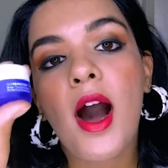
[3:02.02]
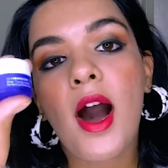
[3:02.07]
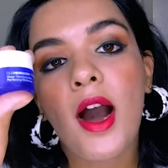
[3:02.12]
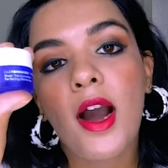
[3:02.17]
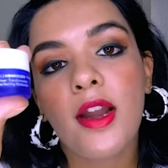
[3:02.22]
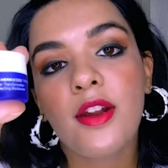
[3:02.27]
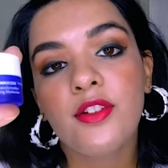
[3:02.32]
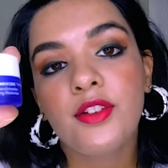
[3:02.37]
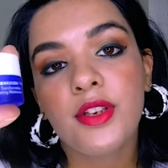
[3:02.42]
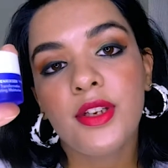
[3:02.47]

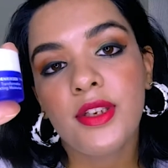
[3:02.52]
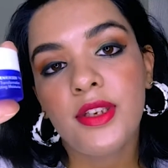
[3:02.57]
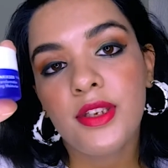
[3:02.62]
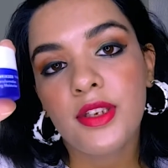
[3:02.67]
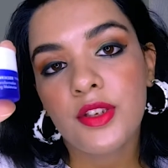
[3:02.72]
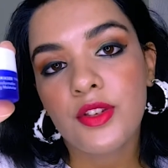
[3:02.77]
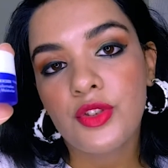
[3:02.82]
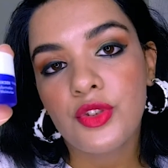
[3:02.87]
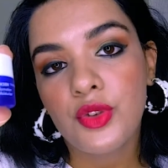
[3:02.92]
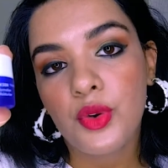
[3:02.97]
I
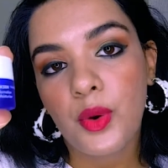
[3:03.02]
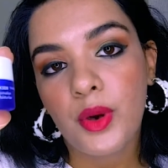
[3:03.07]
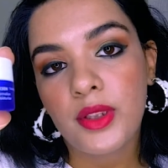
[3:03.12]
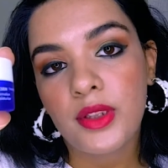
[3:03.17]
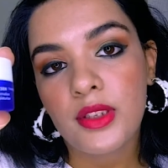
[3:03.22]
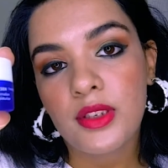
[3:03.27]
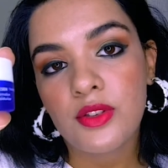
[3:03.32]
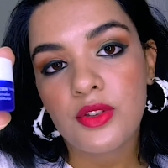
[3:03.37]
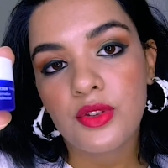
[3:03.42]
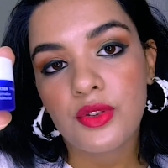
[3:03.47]
really
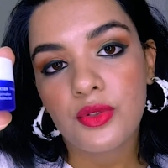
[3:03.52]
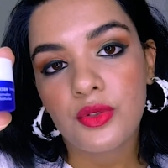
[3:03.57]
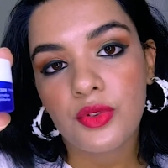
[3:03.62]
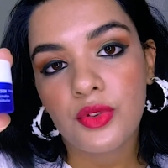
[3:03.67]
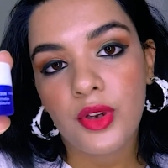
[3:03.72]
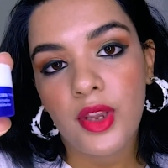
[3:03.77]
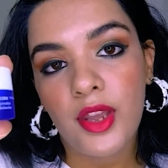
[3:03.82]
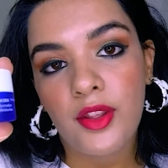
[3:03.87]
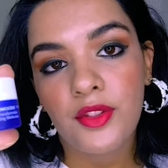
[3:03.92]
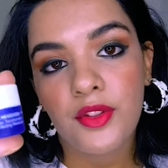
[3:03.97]
enjoyed these two
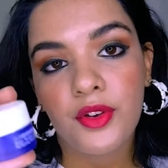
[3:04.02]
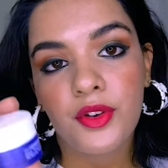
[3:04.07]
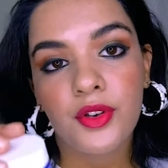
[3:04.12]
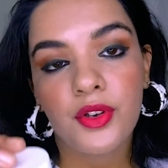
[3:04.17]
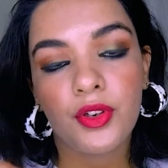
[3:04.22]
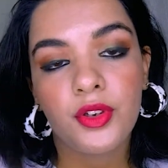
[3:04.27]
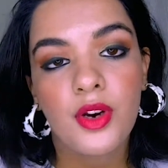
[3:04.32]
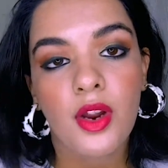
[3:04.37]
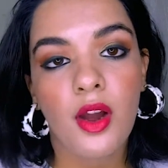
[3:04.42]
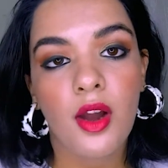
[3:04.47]

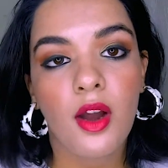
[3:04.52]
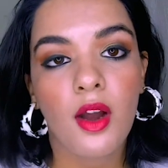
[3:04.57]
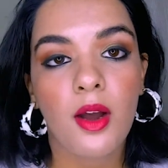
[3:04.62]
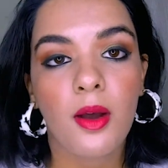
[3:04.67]
together.